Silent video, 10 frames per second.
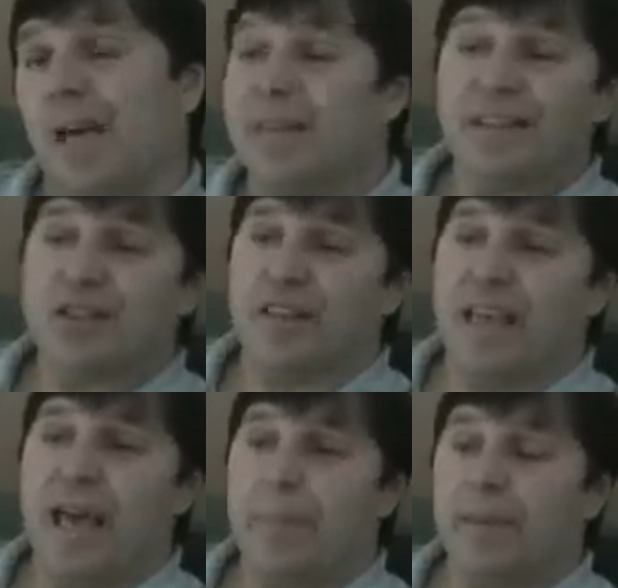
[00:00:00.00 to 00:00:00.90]
I think it's
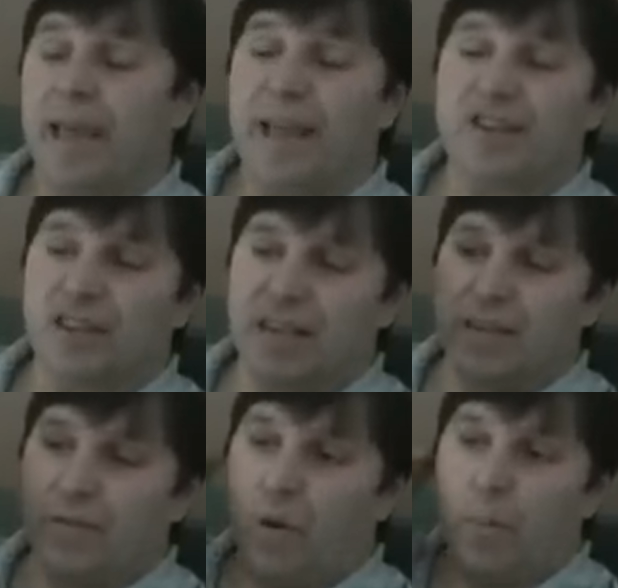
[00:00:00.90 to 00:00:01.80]
going to happen. I actually
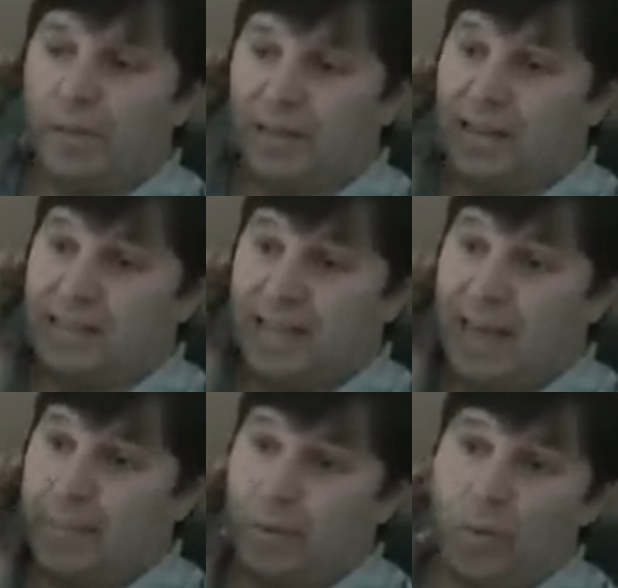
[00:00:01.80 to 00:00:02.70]
kind of hope it doesn't
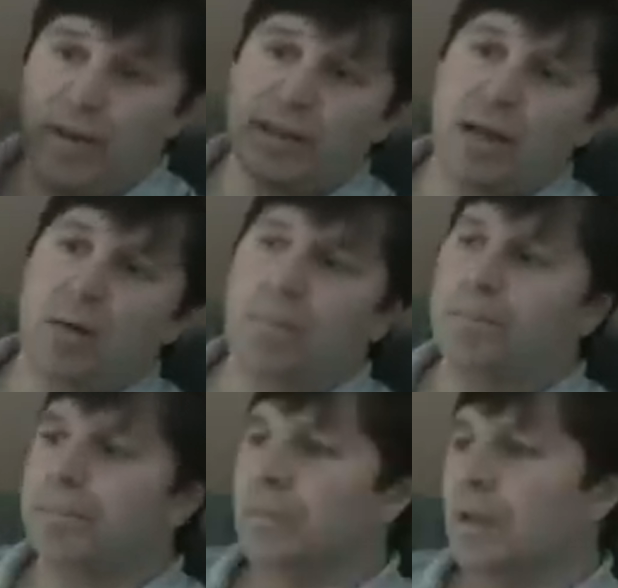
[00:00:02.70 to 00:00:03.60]
happen right now
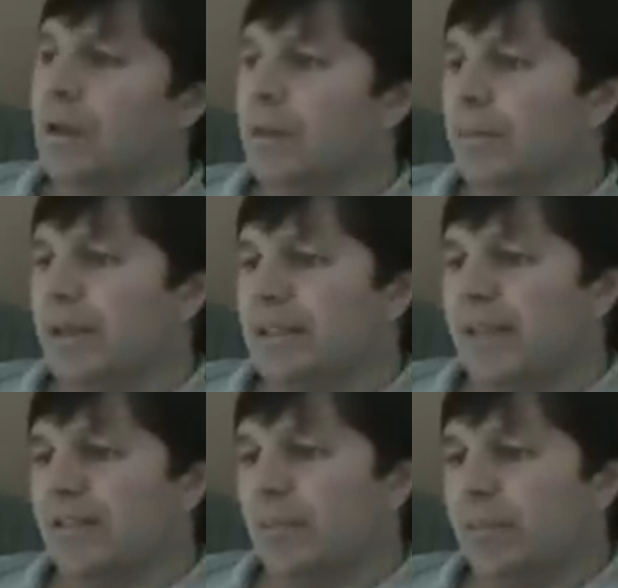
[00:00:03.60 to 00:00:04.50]
because
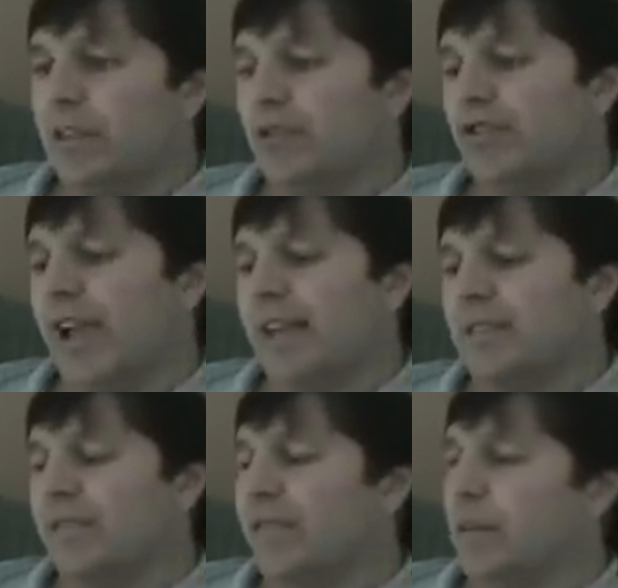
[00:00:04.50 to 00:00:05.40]
after the Peter
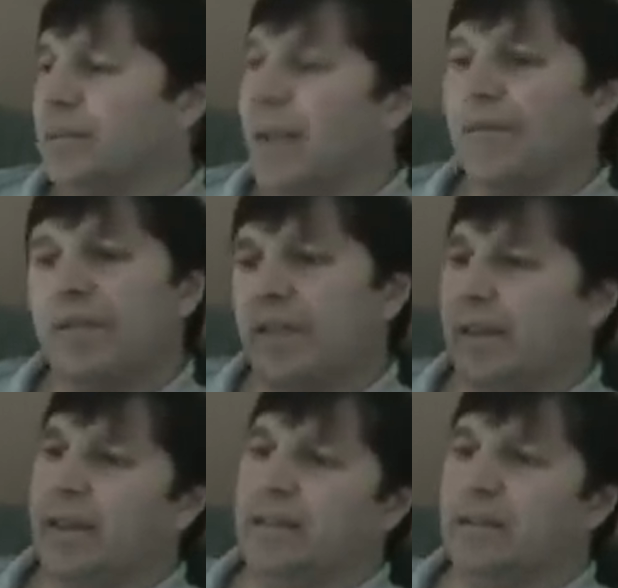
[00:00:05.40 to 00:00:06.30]
Jackson films,
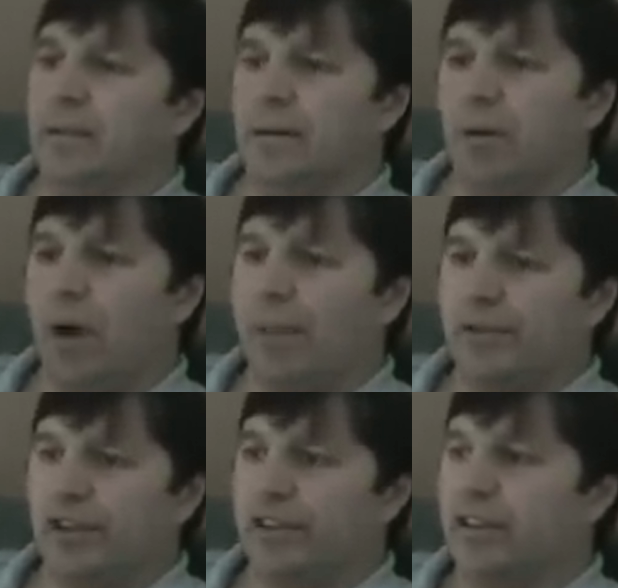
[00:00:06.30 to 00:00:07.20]
everything gets
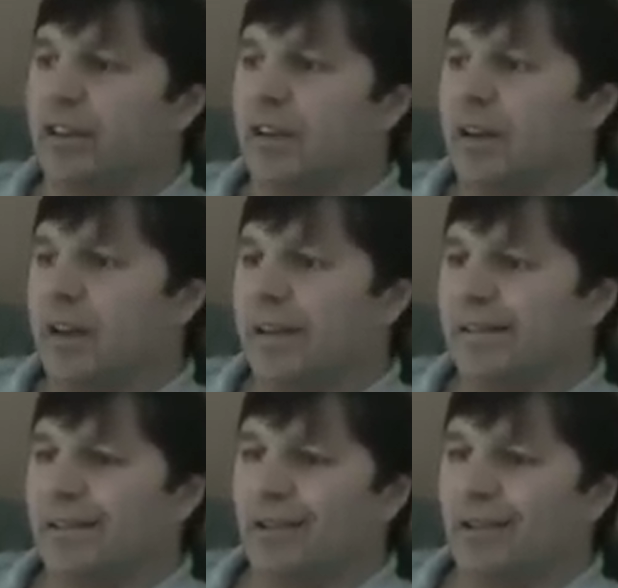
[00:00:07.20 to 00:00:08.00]
optioned. And,